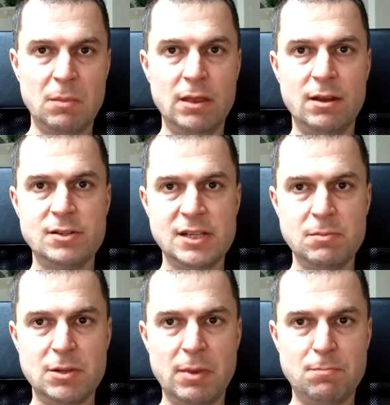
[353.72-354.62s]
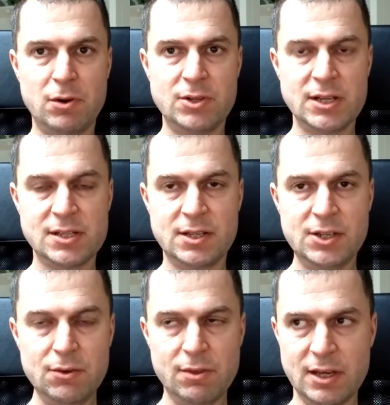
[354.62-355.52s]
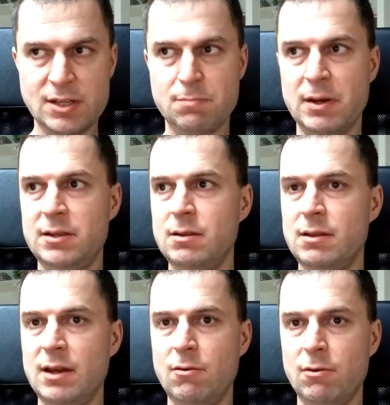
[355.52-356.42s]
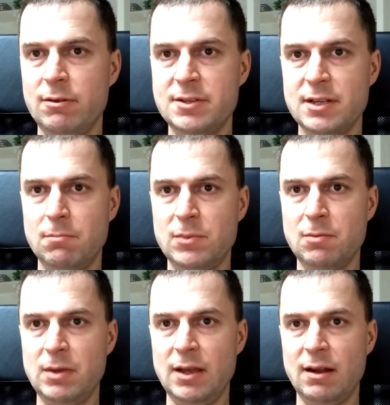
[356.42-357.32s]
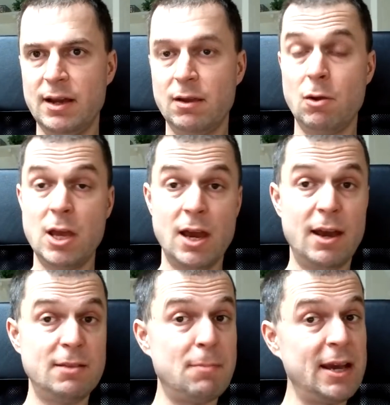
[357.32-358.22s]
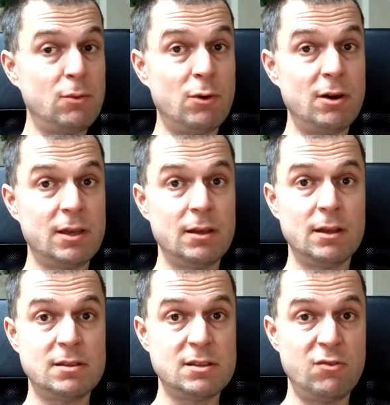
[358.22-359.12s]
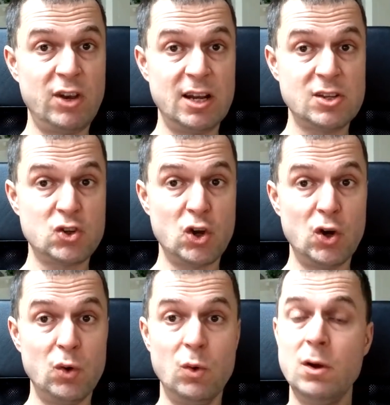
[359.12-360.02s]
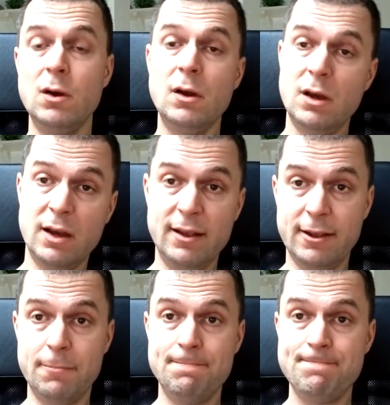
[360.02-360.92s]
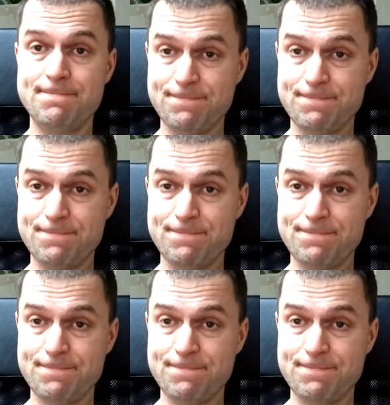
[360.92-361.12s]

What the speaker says: I mean, there seems to be projects that do this, but they all seem to be like, yeah, it might work, it's really slow, and